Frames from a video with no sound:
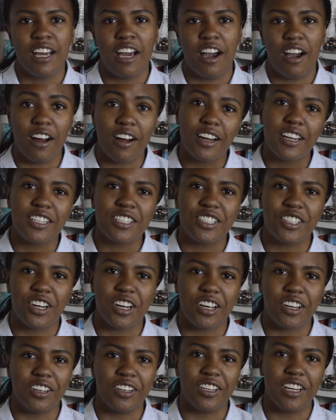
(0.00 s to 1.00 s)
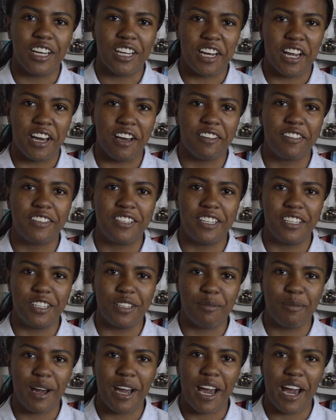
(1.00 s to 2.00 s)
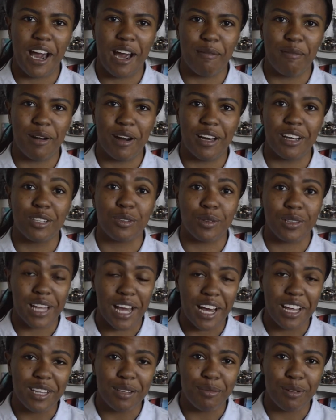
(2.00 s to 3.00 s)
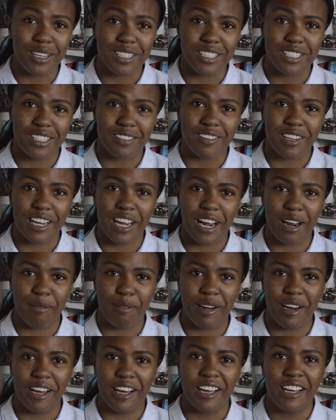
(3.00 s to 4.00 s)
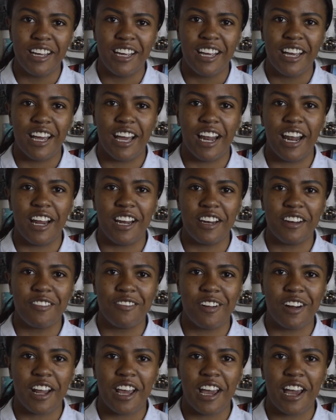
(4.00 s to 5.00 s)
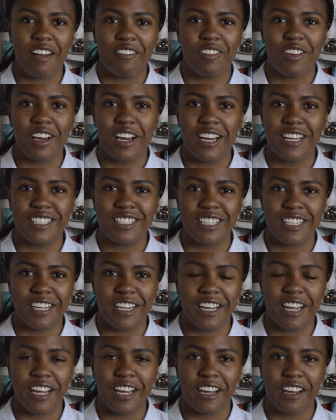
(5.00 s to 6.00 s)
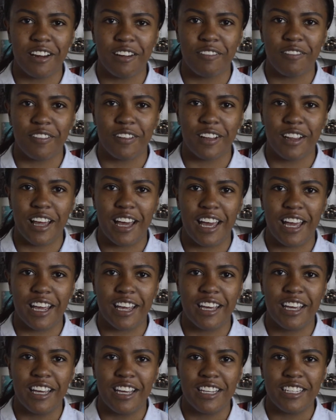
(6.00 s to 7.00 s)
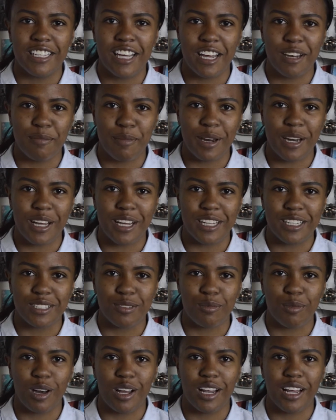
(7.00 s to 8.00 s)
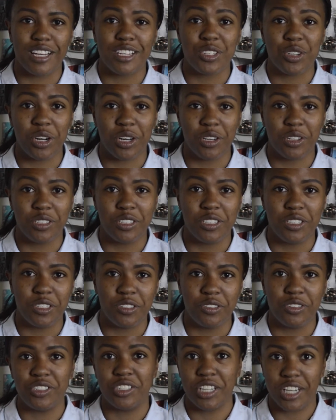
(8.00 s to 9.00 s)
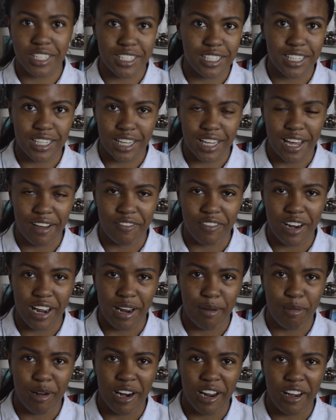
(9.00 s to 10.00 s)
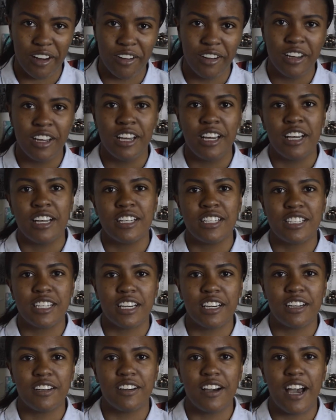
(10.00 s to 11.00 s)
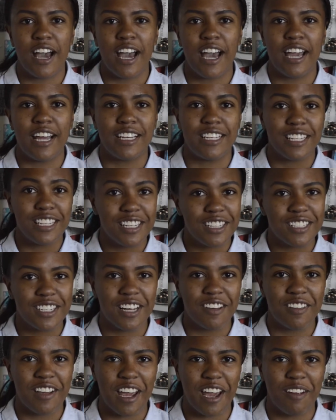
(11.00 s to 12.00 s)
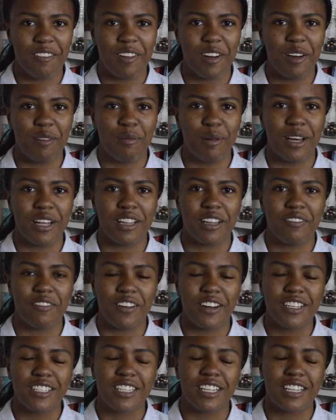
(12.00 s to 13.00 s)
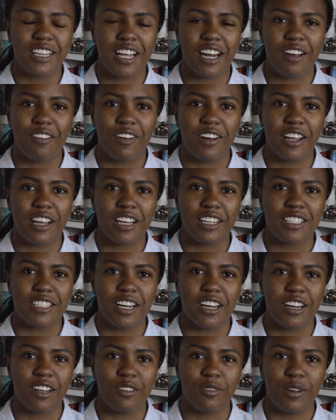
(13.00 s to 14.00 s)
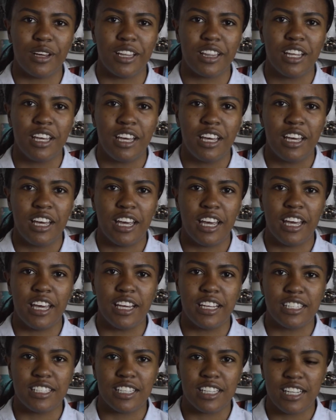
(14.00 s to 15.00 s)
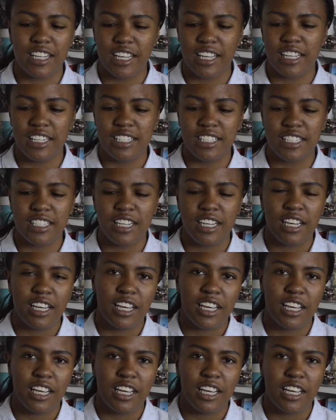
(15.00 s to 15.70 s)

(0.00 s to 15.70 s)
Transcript: already struggle enough to do my eyebrows without the presence of a camera, and I didn't want to have you guys sitting here for like 10 minutes while I struggle to do just the left eyebrow. So I did those off camera, but the first thing that I want to get started with is this